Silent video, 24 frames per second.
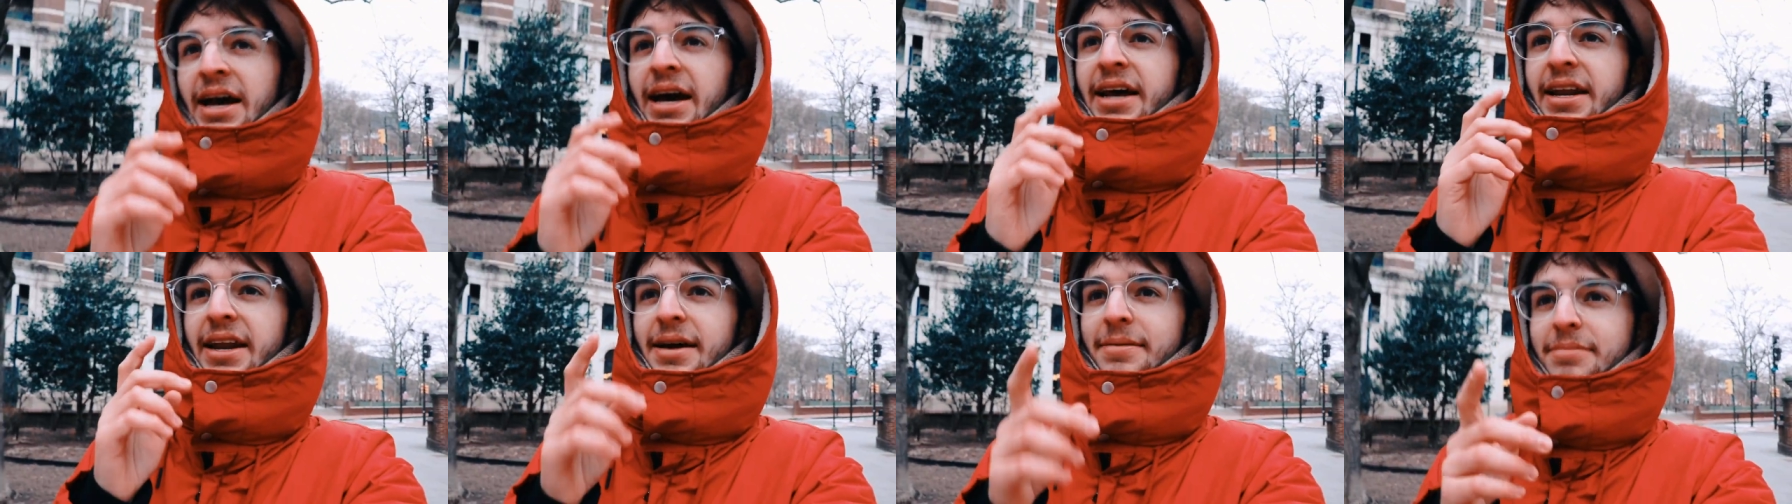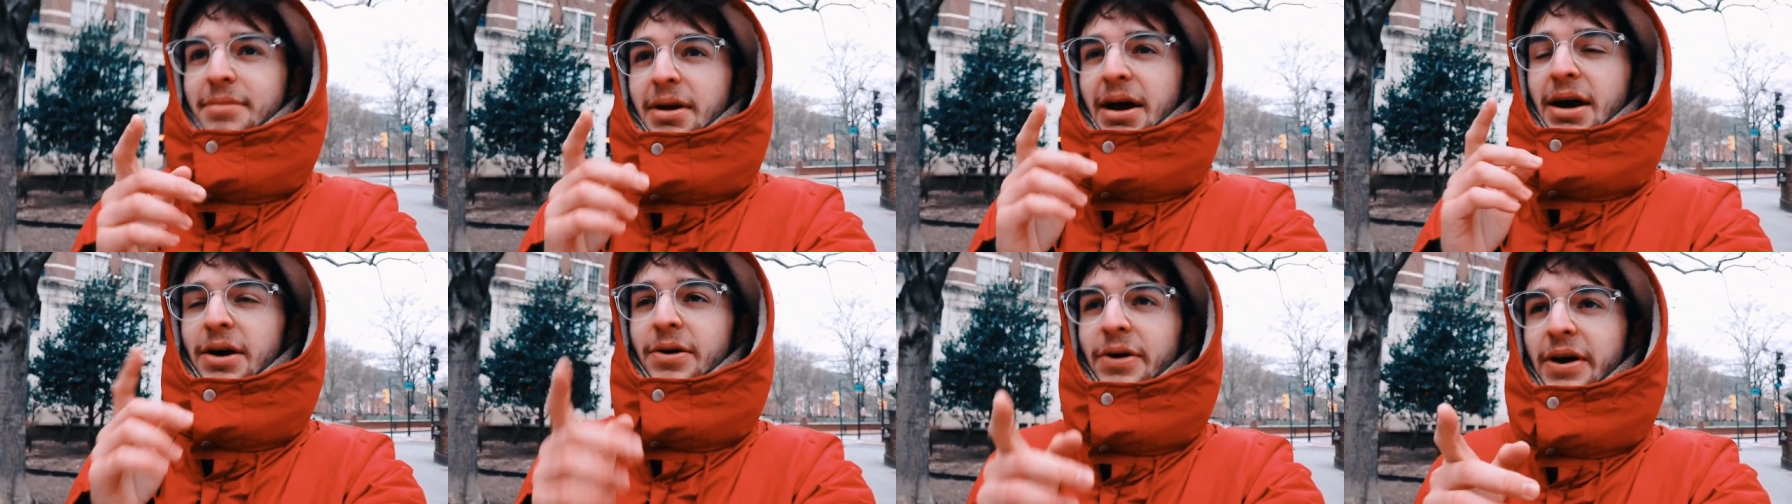and I'm
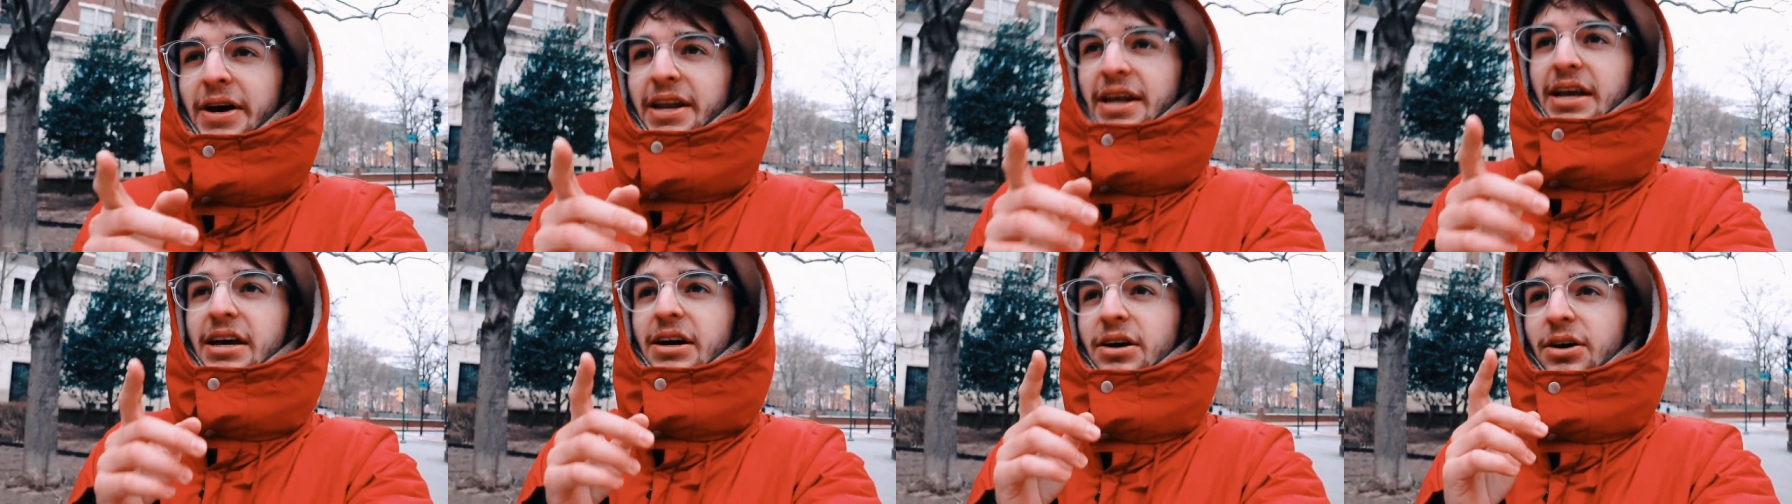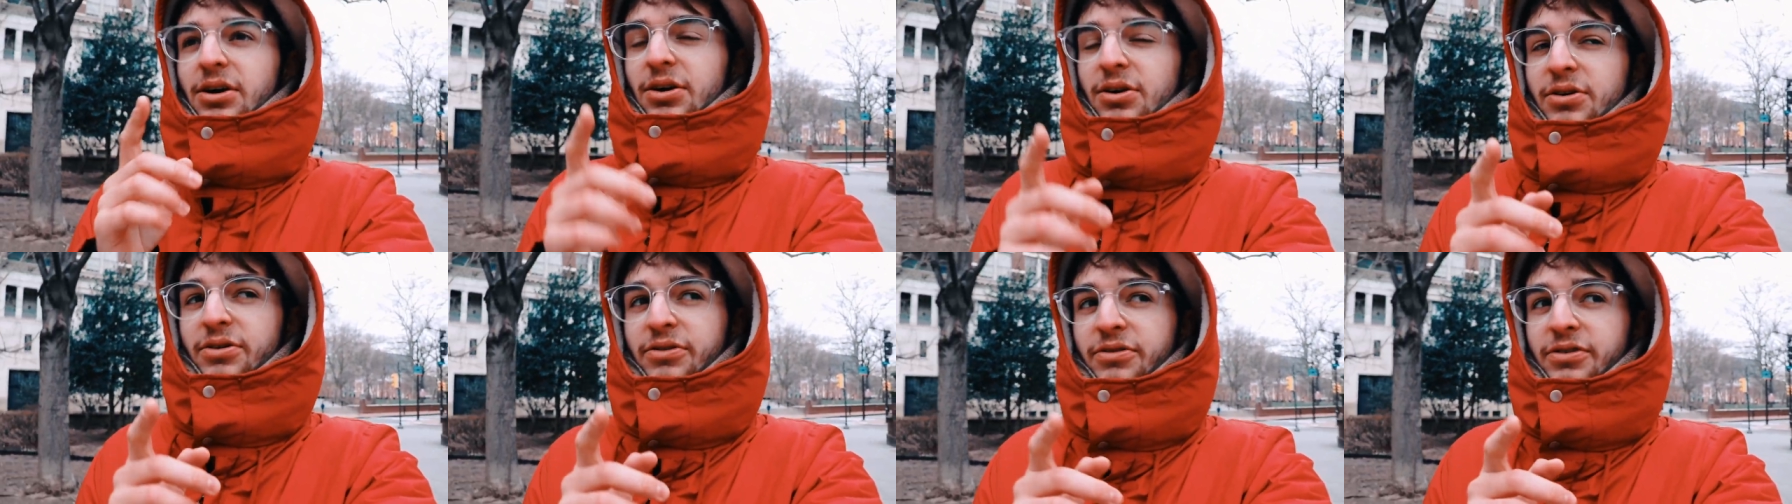now heading
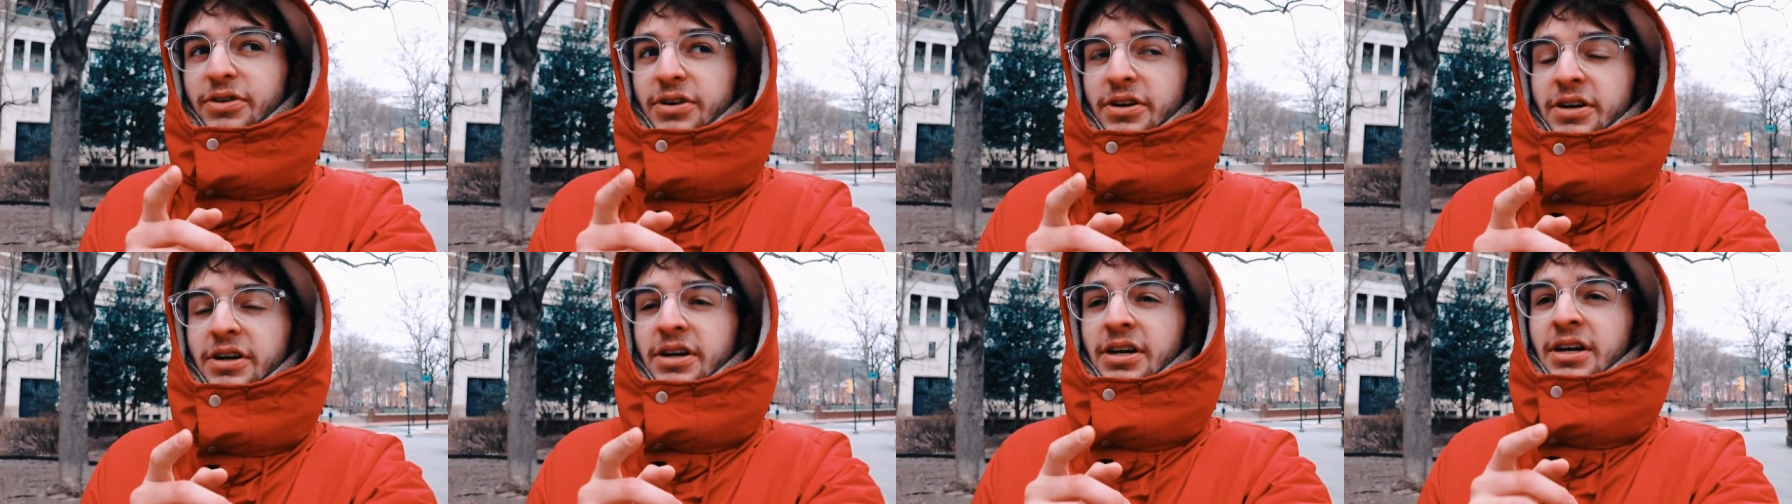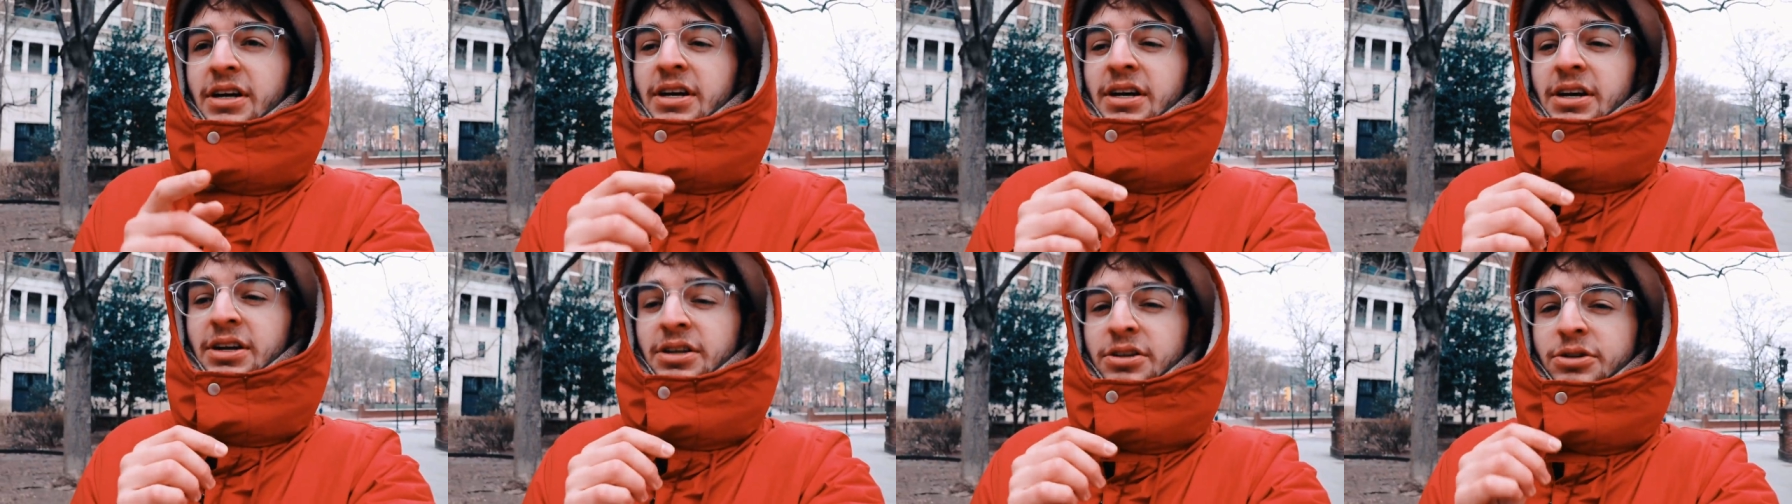over
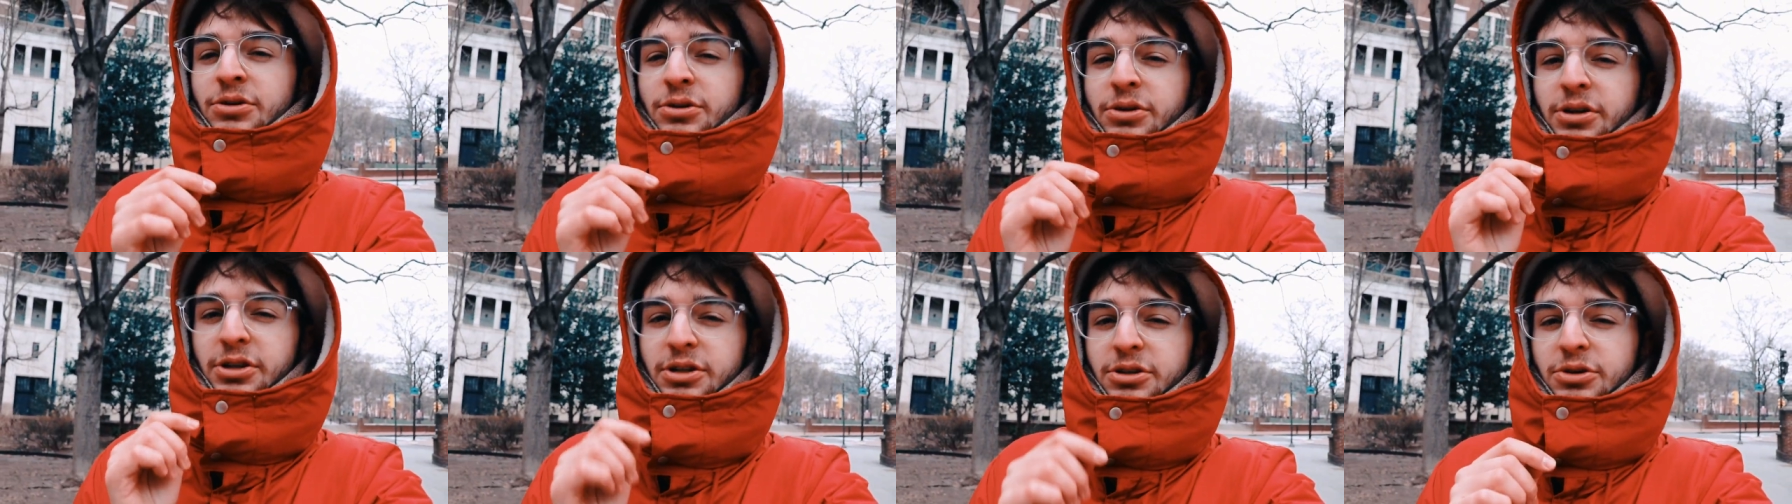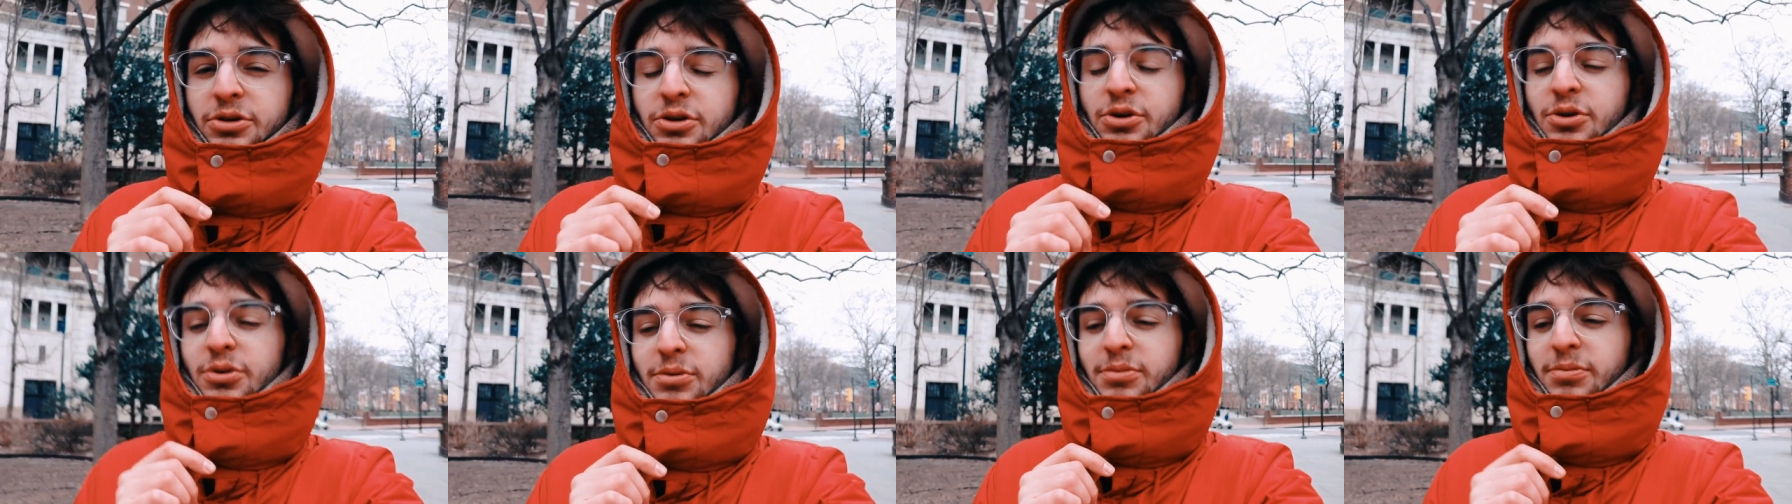to the
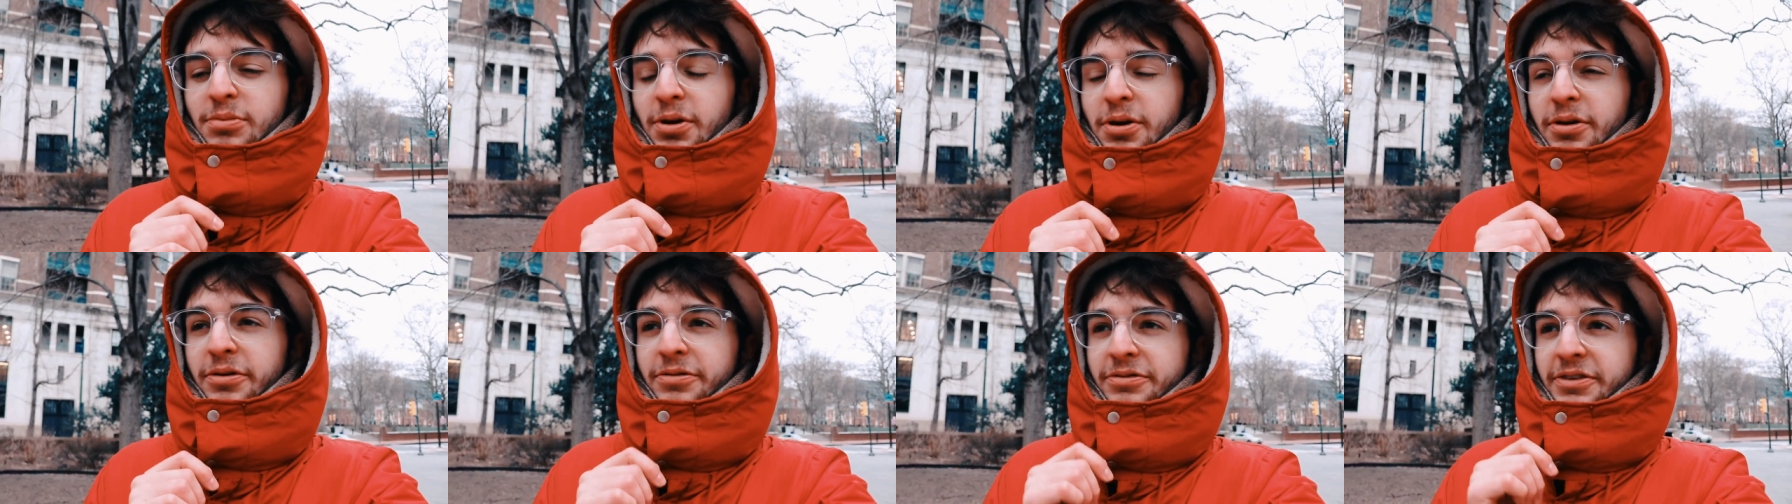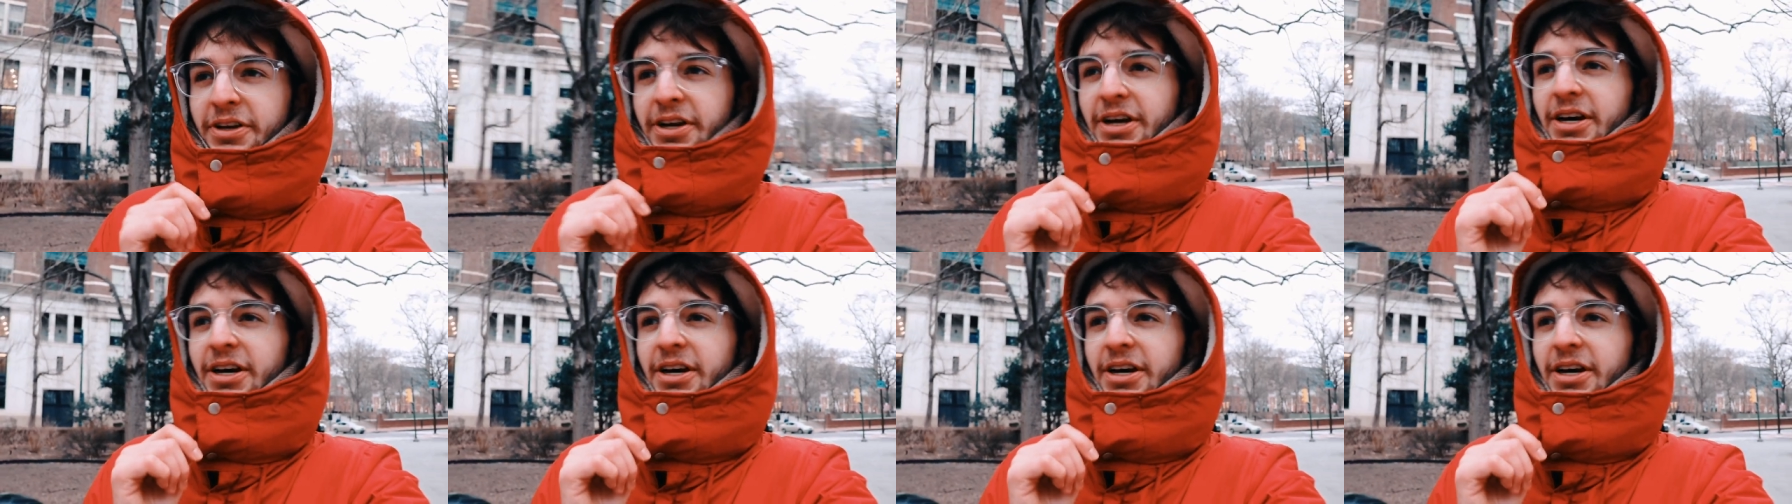tomb of